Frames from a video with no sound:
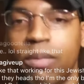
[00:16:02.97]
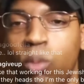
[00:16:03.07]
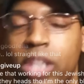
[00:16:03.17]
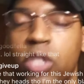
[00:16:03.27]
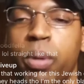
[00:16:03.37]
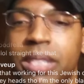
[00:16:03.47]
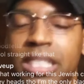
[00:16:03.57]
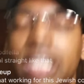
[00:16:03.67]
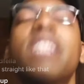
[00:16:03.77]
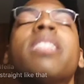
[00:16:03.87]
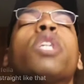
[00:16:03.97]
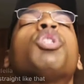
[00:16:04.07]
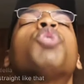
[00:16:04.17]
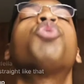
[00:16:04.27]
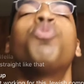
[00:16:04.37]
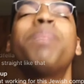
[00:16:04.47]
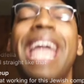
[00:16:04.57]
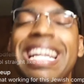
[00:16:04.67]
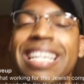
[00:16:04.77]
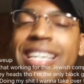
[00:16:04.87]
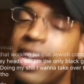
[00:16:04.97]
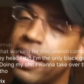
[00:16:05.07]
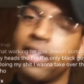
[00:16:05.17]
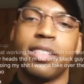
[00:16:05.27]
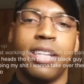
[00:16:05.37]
of white supremacy considers you to be a nigga.